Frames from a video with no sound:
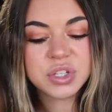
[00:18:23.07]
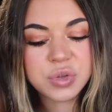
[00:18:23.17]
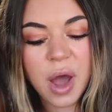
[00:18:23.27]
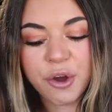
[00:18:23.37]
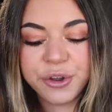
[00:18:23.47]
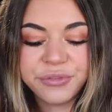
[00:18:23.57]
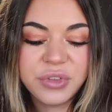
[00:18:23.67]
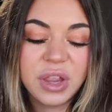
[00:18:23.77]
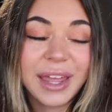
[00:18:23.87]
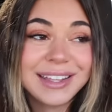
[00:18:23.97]
So out
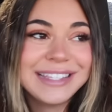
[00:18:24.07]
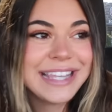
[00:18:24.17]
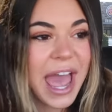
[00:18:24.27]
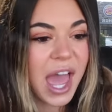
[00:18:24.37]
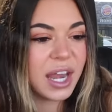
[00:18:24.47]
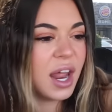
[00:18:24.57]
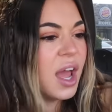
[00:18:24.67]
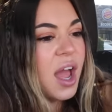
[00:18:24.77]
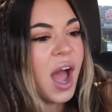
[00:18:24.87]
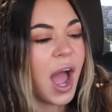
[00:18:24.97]
of like 10,
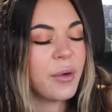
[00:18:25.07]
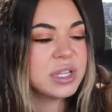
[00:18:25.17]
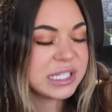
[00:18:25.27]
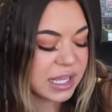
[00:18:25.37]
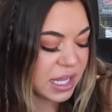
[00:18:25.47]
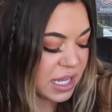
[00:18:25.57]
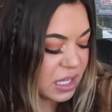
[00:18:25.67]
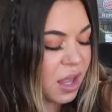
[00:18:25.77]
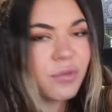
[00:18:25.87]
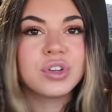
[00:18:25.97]
I would say the
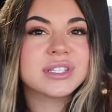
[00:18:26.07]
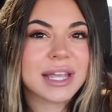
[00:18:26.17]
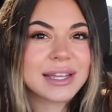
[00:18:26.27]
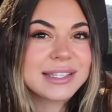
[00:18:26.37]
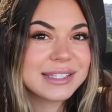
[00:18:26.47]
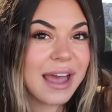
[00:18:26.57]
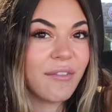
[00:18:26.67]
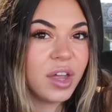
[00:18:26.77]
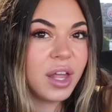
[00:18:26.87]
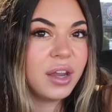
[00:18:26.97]
heat level is like a
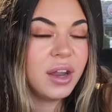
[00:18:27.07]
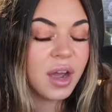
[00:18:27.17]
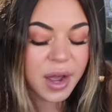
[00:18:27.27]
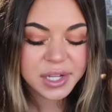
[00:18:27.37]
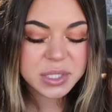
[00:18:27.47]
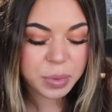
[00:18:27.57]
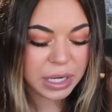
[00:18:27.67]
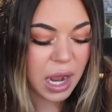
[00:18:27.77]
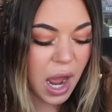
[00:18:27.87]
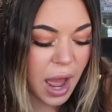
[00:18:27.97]
7. It's
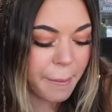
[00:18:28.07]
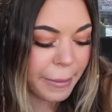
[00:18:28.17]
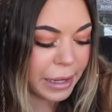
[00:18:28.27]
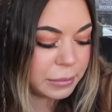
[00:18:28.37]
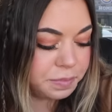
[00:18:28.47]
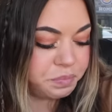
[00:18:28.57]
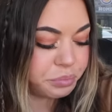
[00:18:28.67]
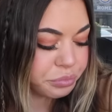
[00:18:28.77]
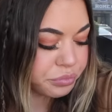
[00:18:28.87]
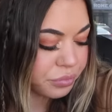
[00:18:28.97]
pretty hot, but
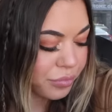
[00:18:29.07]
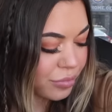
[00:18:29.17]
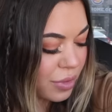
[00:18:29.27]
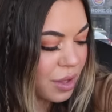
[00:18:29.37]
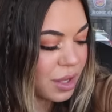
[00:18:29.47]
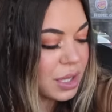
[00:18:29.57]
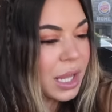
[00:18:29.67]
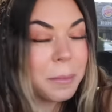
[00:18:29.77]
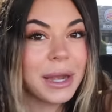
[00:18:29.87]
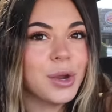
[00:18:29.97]

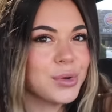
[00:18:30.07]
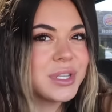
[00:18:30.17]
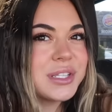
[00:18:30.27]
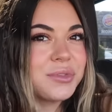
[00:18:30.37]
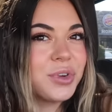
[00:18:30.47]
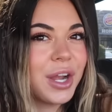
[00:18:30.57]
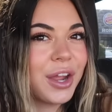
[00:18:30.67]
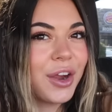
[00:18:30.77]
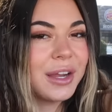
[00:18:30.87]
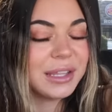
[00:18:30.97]
like my nose isn't
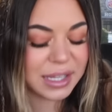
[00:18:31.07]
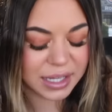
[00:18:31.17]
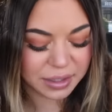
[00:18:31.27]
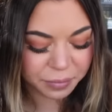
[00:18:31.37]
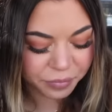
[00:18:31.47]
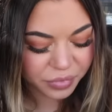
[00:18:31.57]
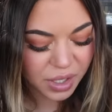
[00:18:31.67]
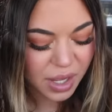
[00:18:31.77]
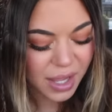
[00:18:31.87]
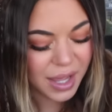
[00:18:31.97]
running or anything.
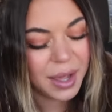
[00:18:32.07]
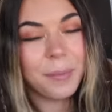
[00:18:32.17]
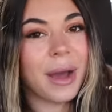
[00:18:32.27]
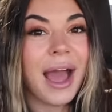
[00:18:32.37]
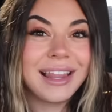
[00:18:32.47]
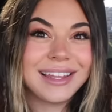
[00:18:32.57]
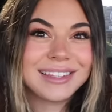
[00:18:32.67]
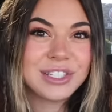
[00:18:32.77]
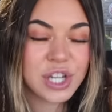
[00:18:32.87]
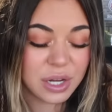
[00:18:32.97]
But I
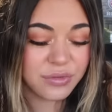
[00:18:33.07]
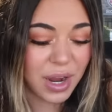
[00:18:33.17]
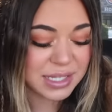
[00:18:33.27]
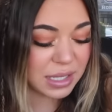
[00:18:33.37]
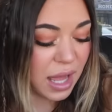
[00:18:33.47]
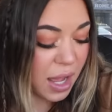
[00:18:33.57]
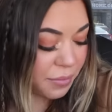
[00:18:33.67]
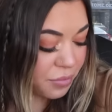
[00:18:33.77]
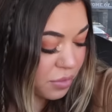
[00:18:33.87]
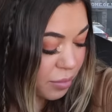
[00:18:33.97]
like the chicken fries a
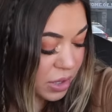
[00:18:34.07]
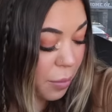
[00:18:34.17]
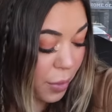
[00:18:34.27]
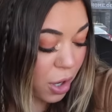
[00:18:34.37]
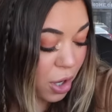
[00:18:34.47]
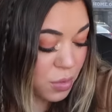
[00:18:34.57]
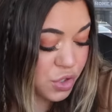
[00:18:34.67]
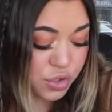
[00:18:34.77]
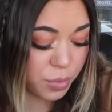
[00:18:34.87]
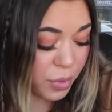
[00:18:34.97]
lot. But the burger was
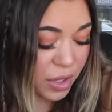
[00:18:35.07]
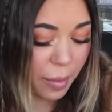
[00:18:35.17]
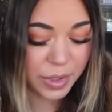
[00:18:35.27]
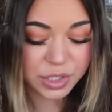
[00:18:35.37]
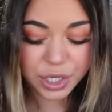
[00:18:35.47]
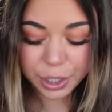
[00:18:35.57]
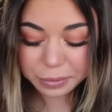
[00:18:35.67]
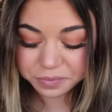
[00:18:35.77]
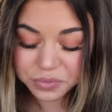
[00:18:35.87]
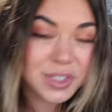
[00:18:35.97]
super yummy
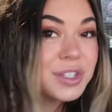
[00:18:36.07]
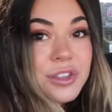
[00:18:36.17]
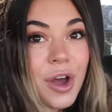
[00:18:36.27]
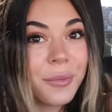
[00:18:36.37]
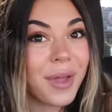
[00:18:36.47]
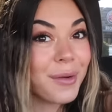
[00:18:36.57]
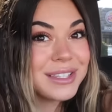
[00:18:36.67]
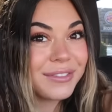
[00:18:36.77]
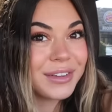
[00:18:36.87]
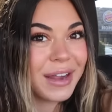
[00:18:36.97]
too. So I would
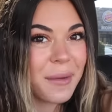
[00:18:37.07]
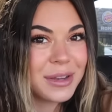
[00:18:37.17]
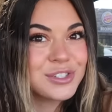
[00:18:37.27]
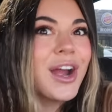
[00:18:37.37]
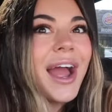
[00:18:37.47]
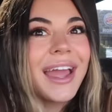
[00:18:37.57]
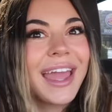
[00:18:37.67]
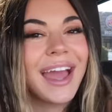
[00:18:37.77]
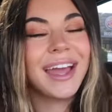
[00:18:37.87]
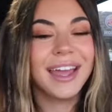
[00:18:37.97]
definitely recommend trying
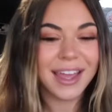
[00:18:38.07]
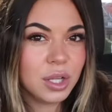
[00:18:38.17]
it.